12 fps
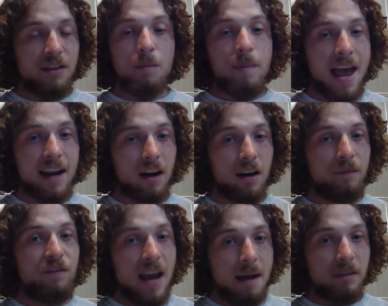They're banking
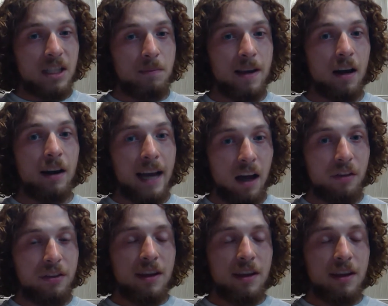on families being unhealthy.